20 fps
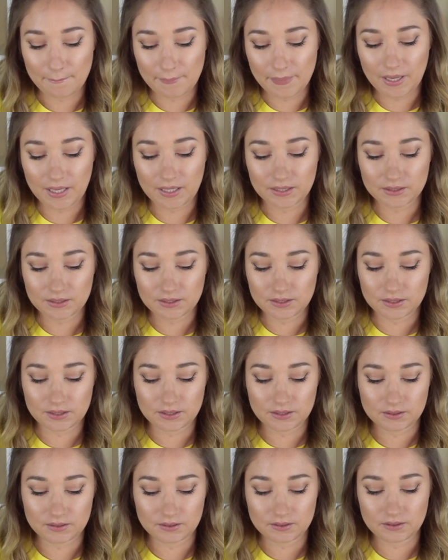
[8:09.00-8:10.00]

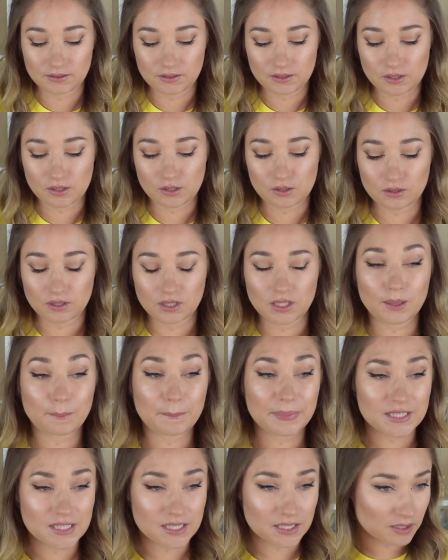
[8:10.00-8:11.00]
But to
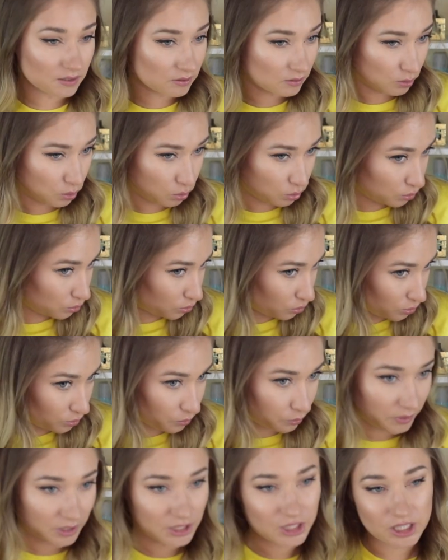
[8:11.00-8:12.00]
keep it still cool,
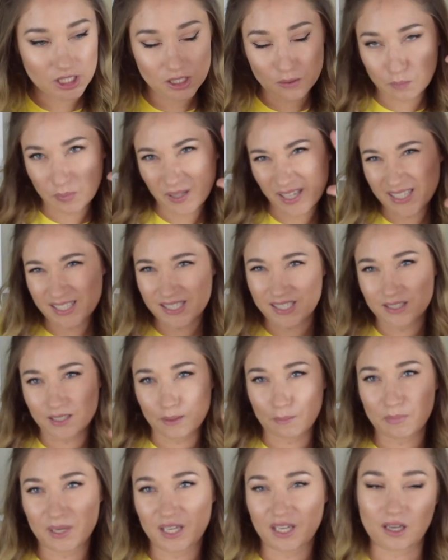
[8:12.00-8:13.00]
we just place it
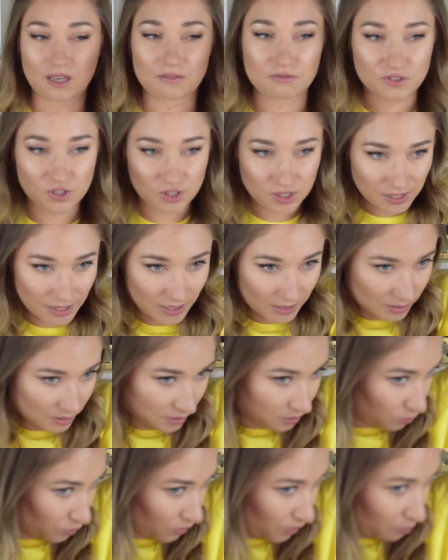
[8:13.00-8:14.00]
a bit offset
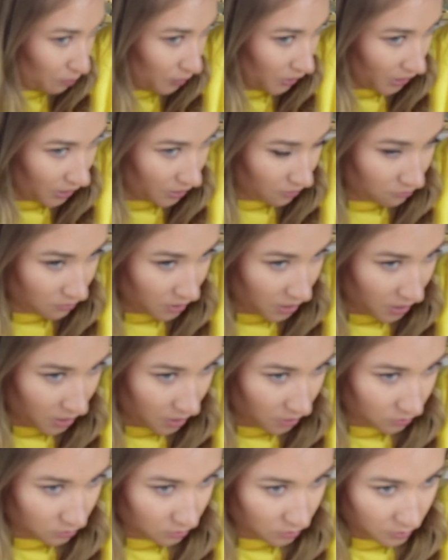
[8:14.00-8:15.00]
and we play
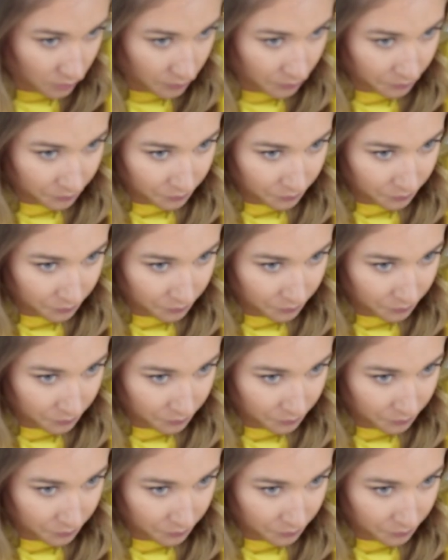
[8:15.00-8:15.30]
around,